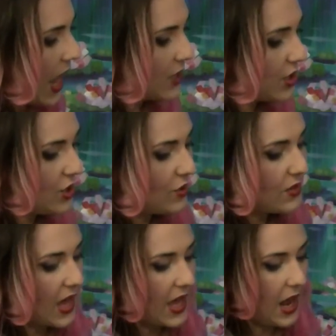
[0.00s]
and to do
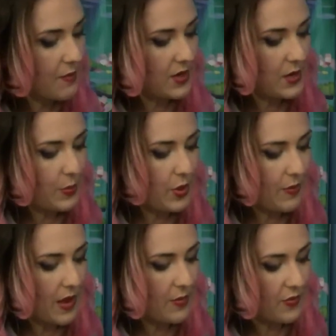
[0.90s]
that, I'm going to put
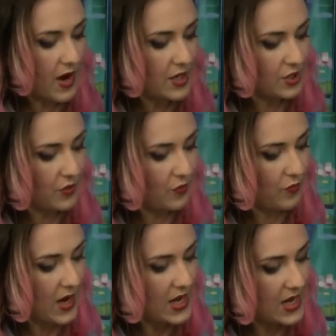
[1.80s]
my brush
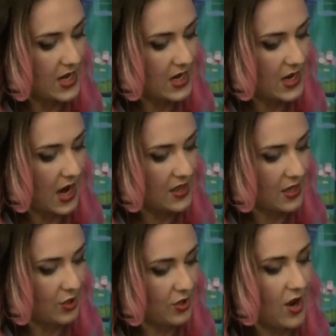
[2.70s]
right here at
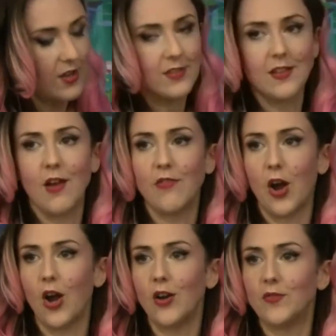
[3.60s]
the crux of
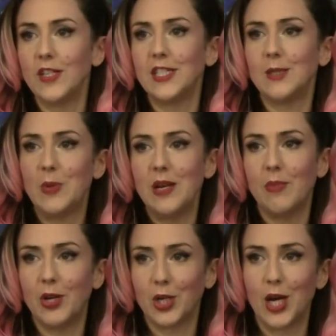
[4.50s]
our Reese's Peanut
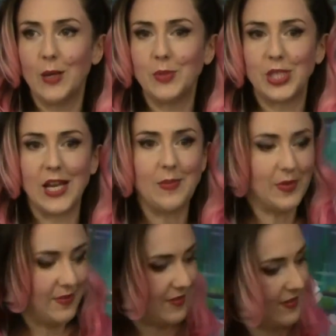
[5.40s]
Butter Cup shape.
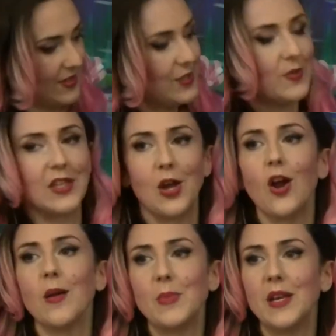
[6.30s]
These really
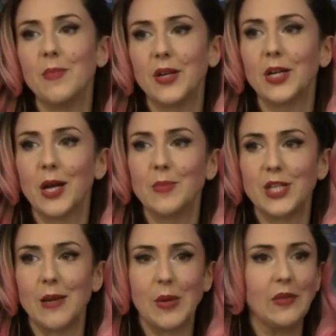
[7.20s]
are a peanut butter cup
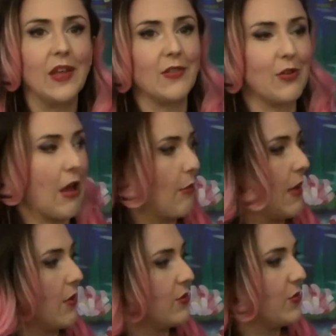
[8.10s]
shape, unlike Lookout
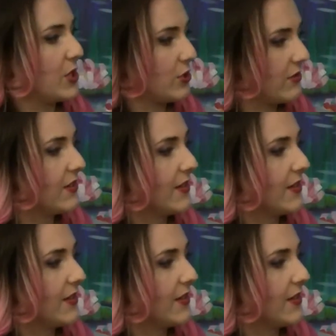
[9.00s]
Mountain, which